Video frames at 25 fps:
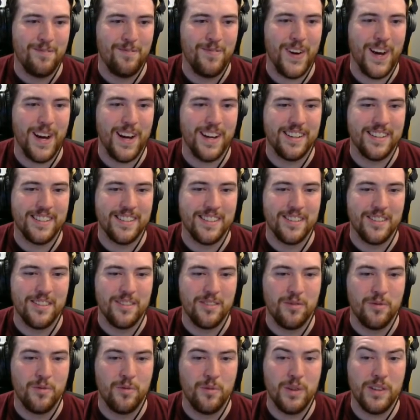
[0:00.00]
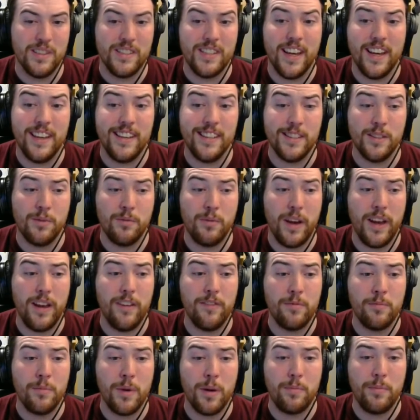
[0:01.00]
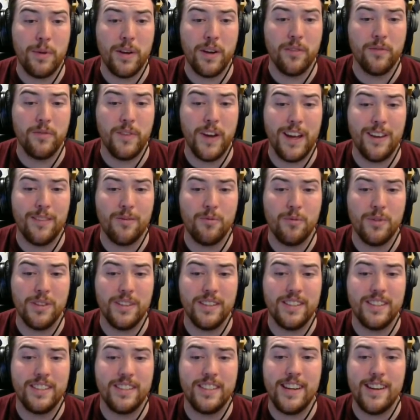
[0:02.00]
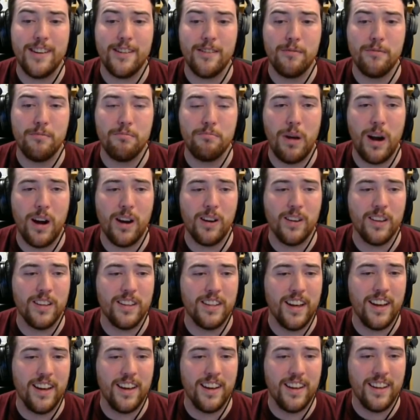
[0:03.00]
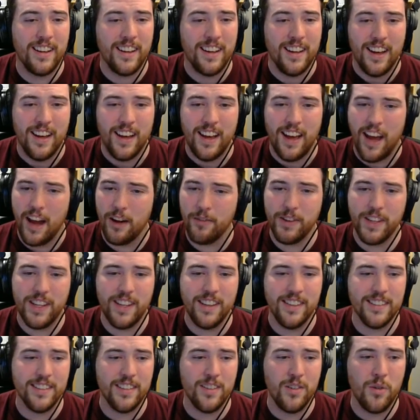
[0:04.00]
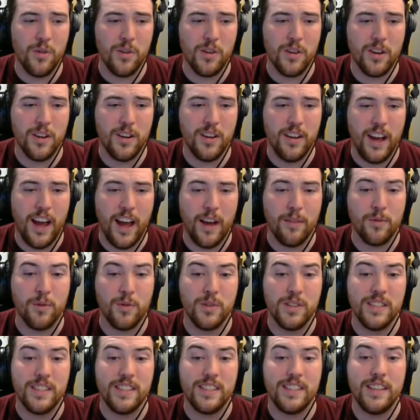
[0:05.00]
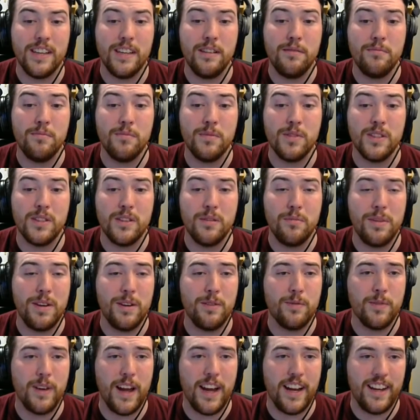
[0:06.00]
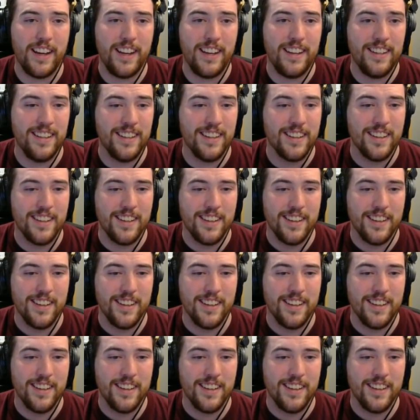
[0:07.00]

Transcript: But we're days away from our big event with dear Martha. Everything's in order. Everyone seems to be ready.